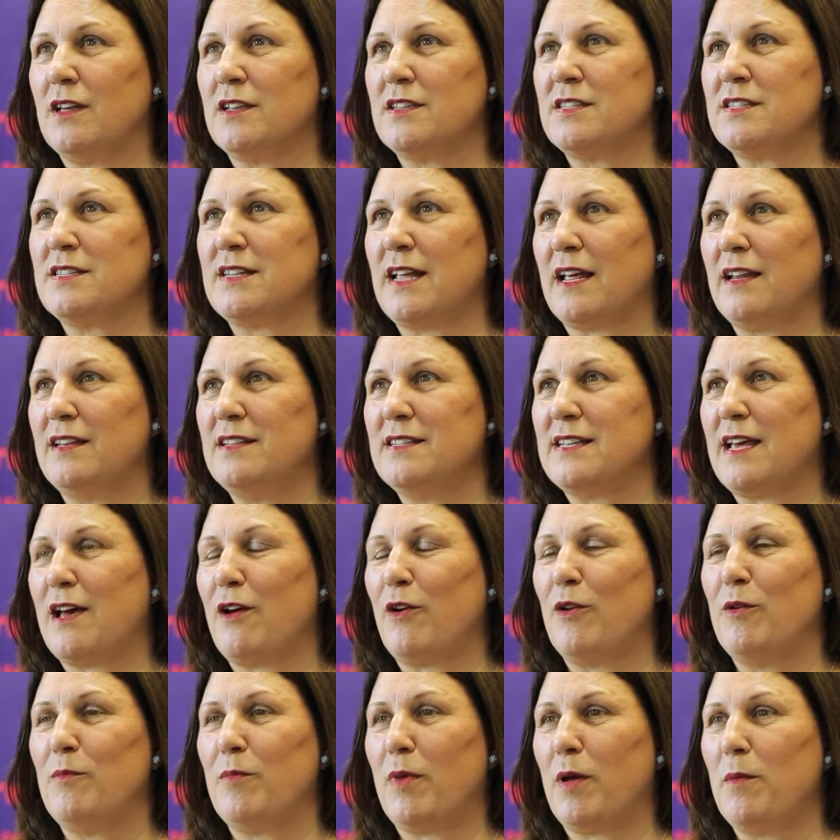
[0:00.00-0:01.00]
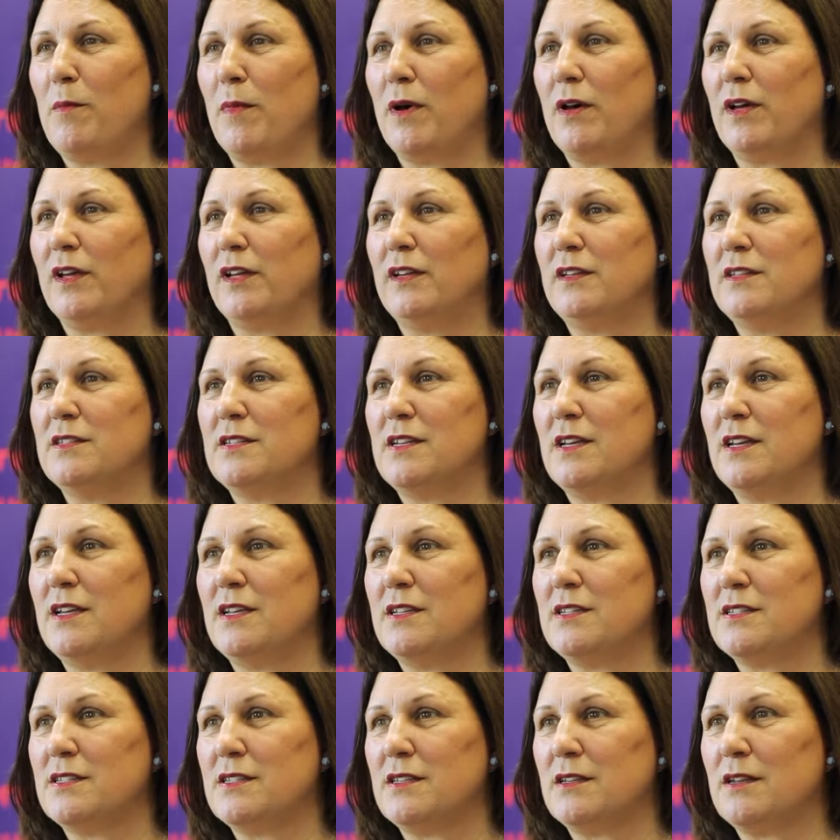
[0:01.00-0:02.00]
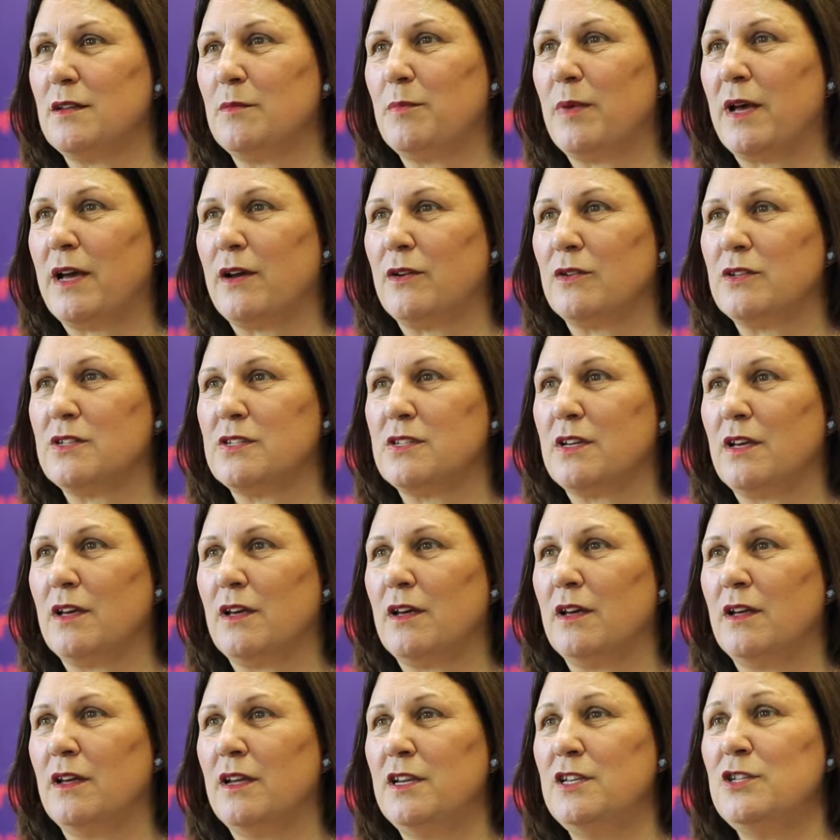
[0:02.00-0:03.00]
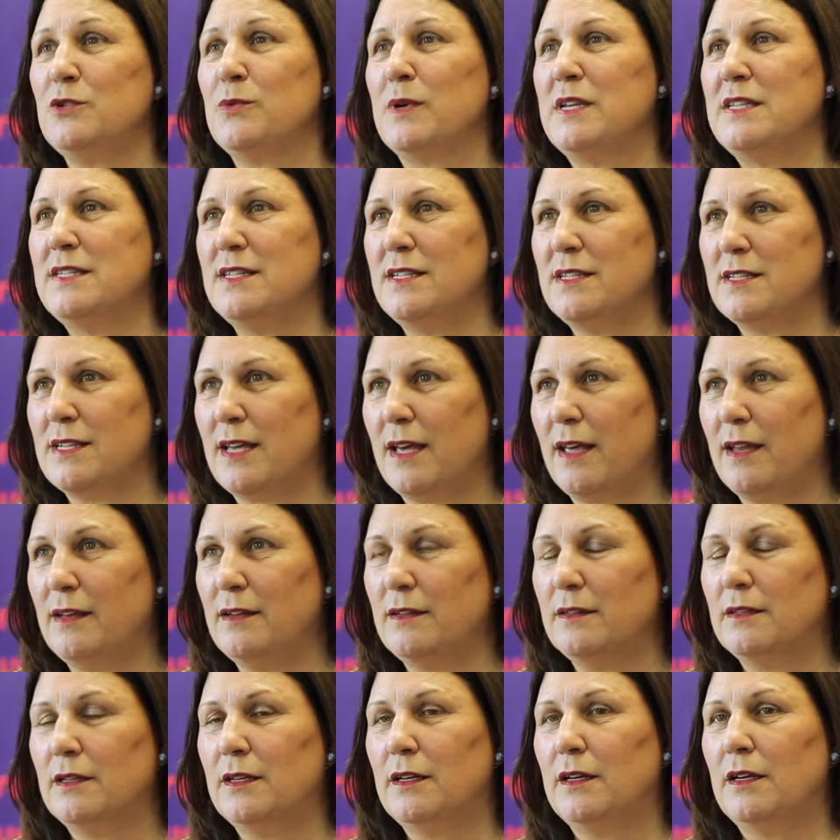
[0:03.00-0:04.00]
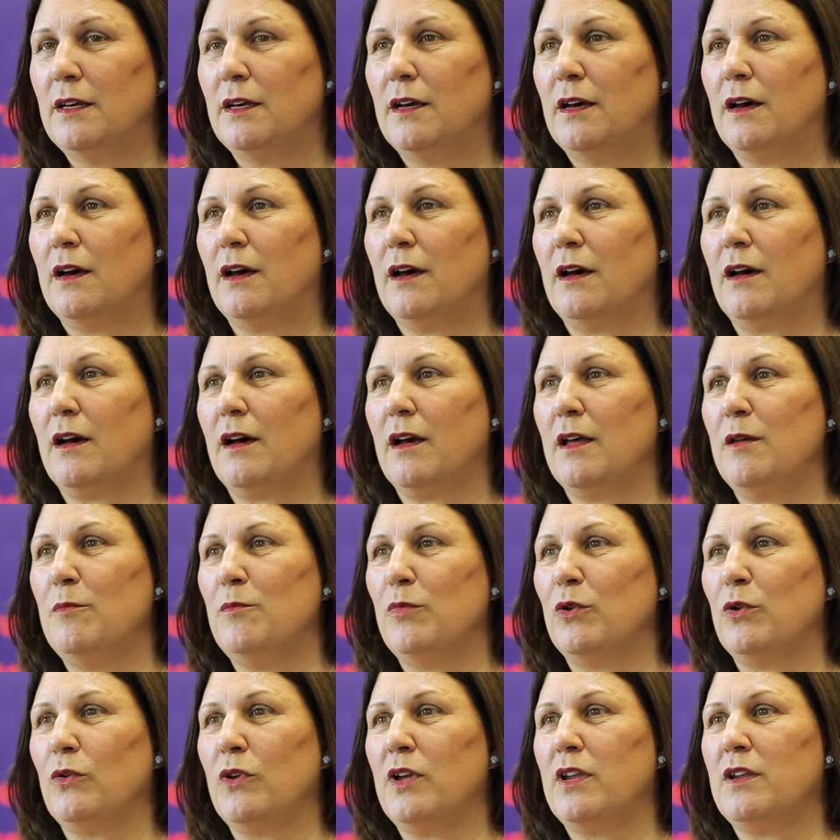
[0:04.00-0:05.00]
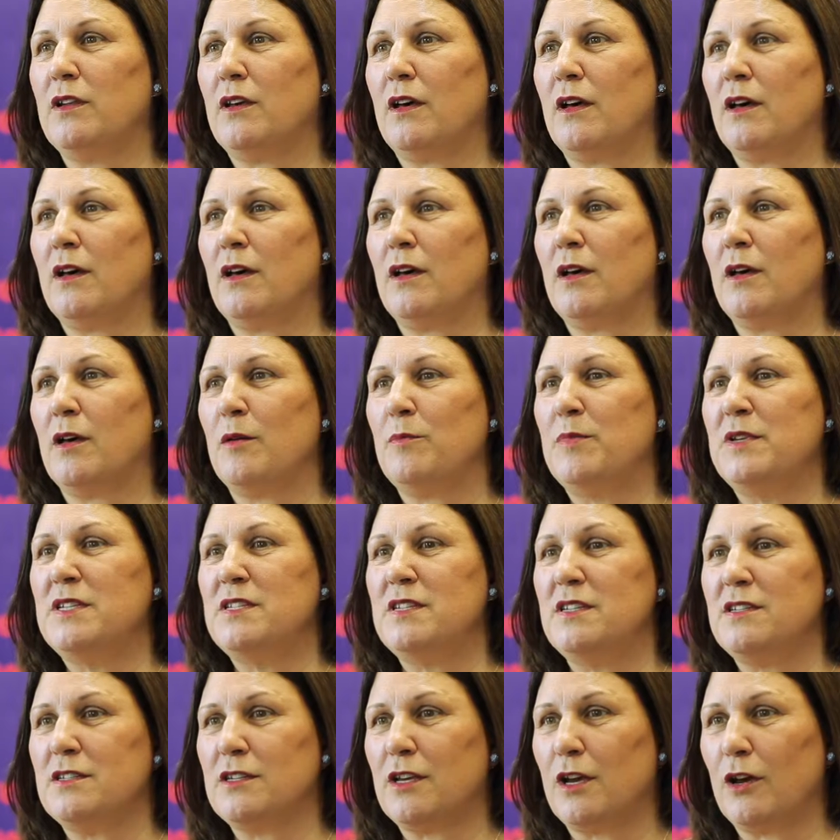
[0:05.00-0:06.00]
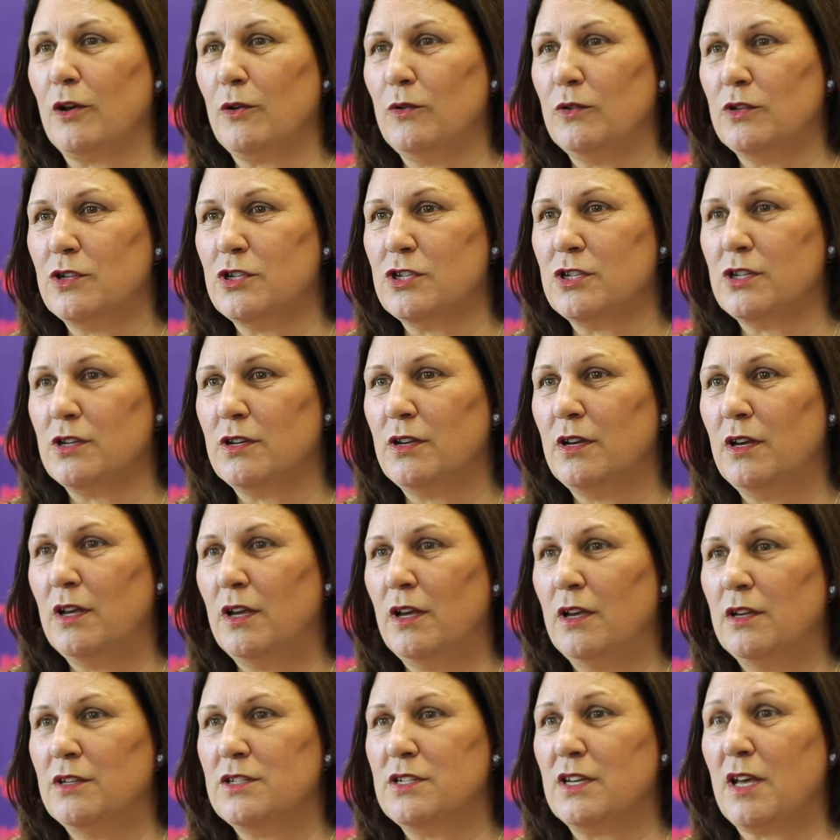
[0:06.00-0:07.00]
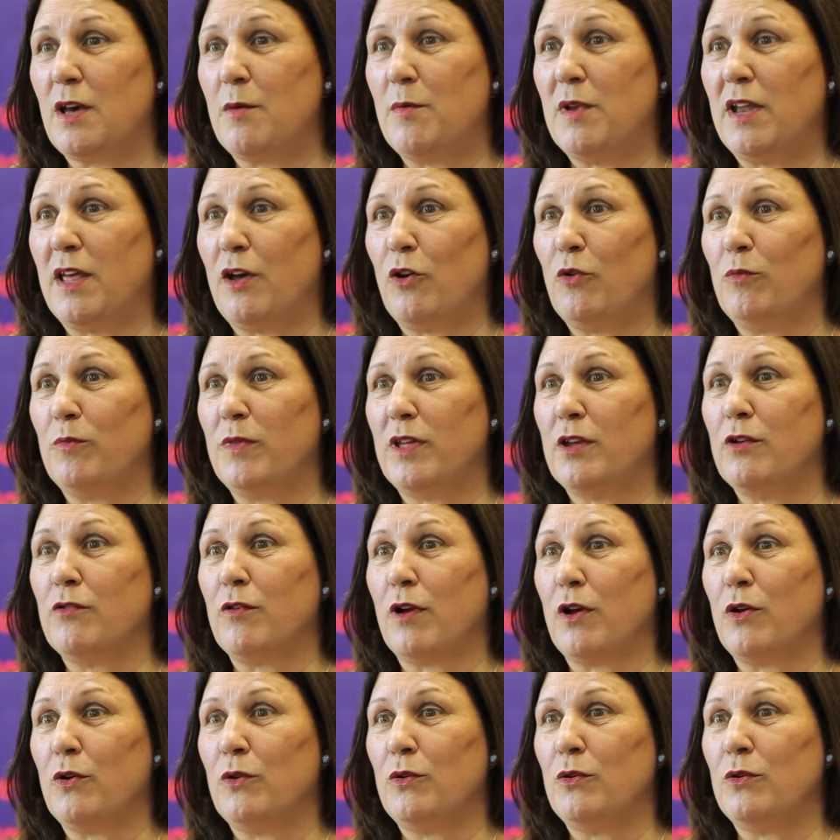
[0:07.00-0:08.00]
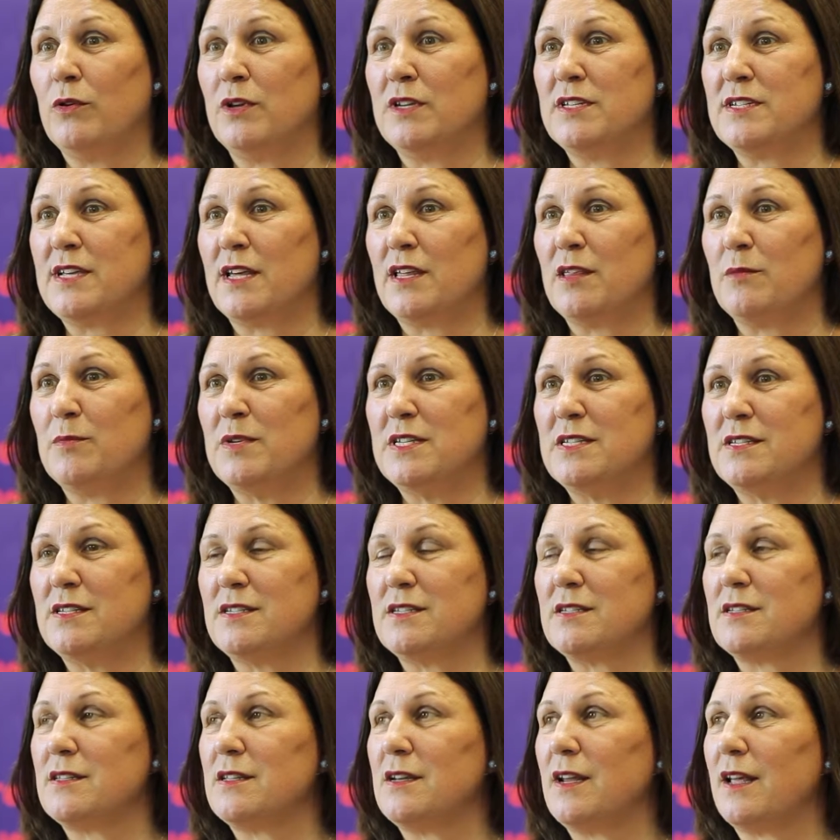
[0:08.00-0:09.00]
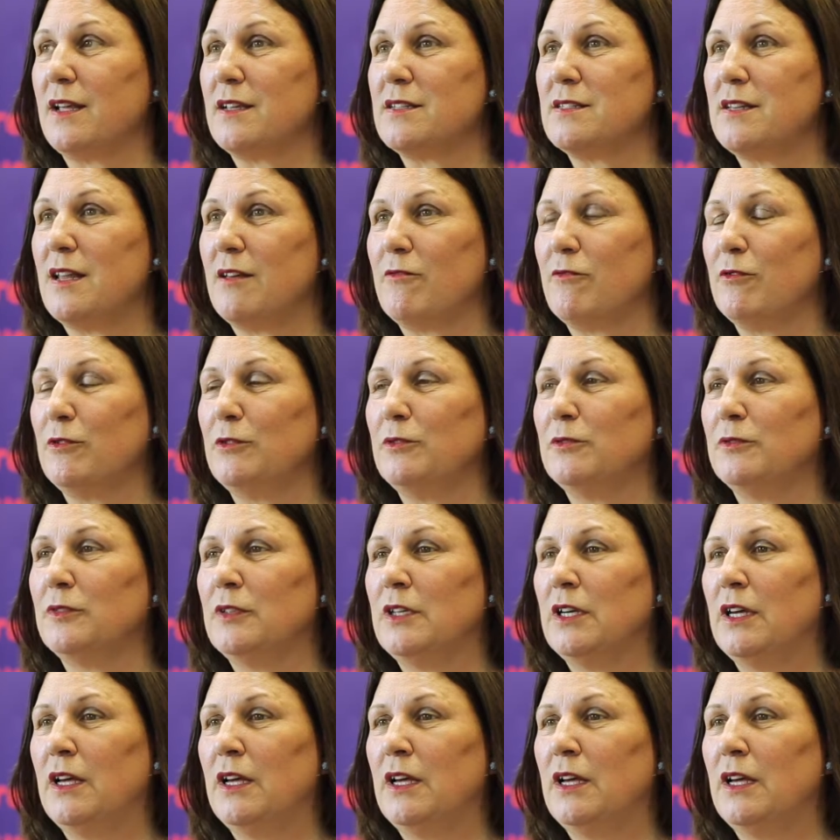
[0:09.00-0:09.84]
stands out in my mind is that in 2010, I employed a business coach to come and help me grow and take the business to the next level.